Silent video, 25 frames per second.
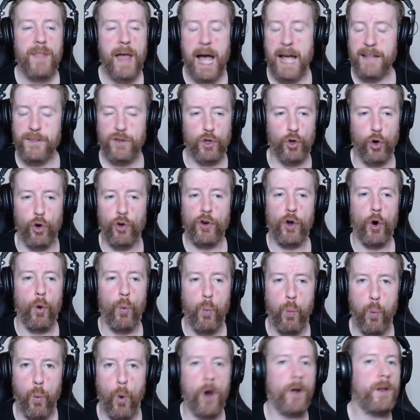I don't know
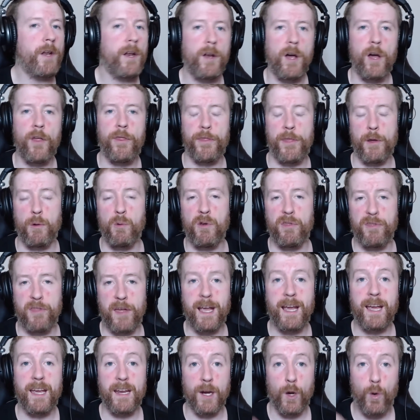what on earth they were
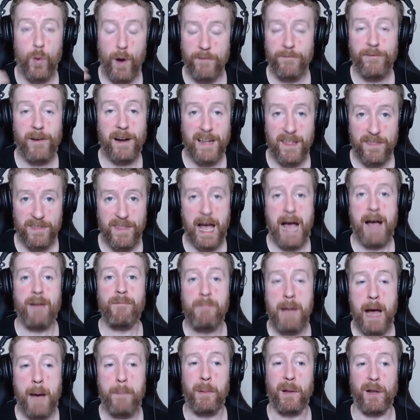thinking. Quite frankly,
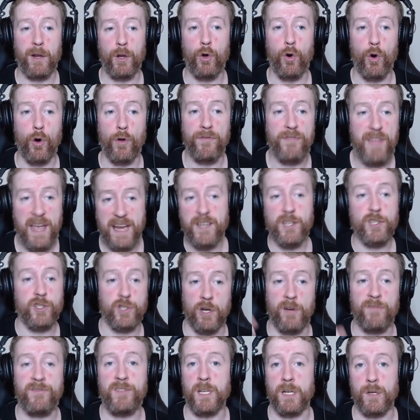that map alone, they
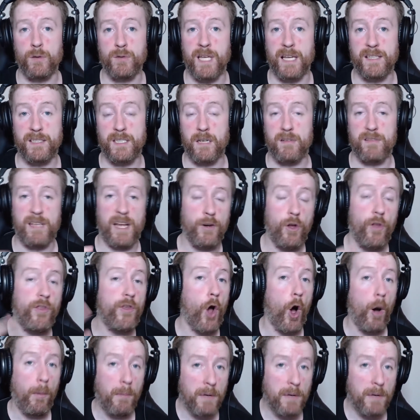deserved to lose that series. I know they